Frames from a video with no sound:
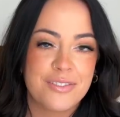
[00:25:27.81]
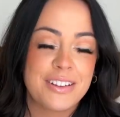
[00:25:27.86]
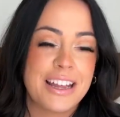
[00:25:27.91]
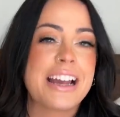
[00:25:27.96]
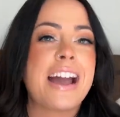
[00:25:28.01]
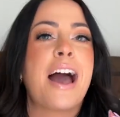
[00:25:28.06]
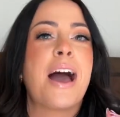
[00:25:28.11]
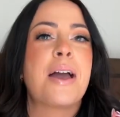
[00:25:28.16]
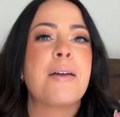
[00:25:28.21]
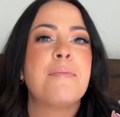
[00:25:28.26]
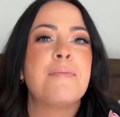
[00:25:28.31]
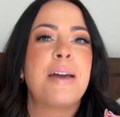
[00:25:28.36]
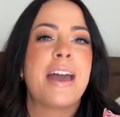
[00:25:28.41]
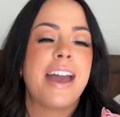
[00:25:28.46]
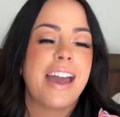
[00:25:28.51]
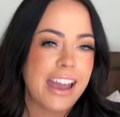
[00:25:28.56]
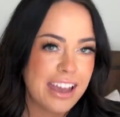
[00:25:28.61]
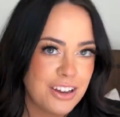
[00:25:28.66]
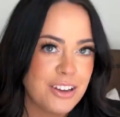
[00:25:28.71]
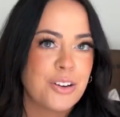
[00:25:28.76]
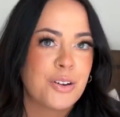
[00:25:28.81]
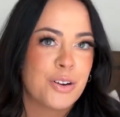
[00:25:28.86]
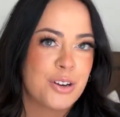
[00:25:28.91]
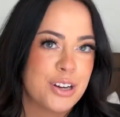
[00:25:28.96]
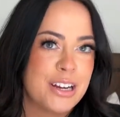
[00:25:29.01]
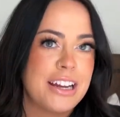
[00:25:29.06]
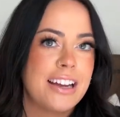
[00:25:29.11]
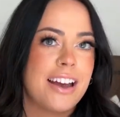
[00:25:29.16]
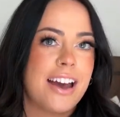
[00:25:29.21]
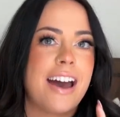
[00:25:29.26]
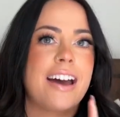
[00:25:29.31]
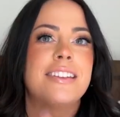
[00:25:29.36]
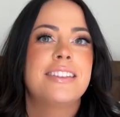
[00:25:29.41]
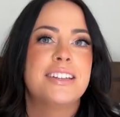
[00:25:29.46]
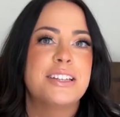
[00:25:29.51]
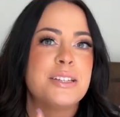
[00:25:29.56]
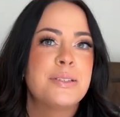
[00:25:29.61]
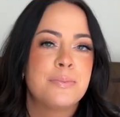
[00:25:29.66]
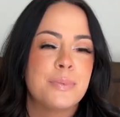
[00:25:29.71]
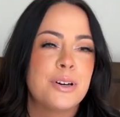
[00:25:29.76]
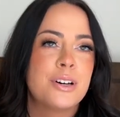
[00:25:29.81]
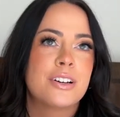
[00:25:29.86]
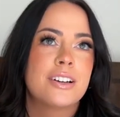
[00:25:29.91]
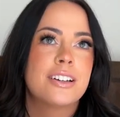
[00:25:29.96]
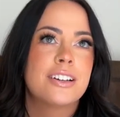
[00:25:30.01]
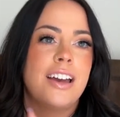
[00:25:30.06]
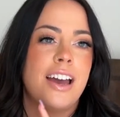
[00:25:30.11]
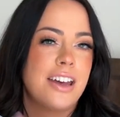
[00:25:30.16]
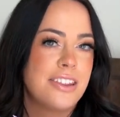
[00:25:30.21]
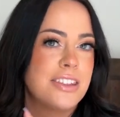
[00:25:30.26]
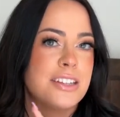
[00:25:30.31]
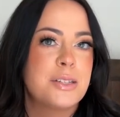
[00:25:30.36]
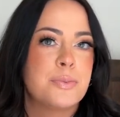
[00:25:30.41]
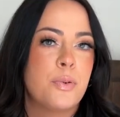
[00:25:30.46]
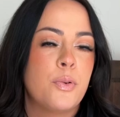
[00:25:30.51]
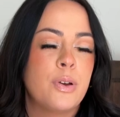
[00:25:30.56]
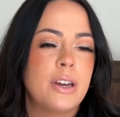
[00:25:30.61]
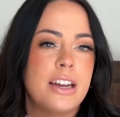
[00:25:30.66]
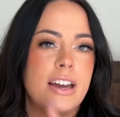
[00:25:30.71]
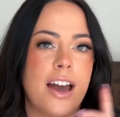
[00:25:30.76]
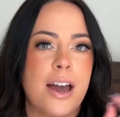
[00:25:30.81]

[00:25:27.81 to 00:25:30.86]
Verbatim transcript: Like, I'm angry at this book at this point.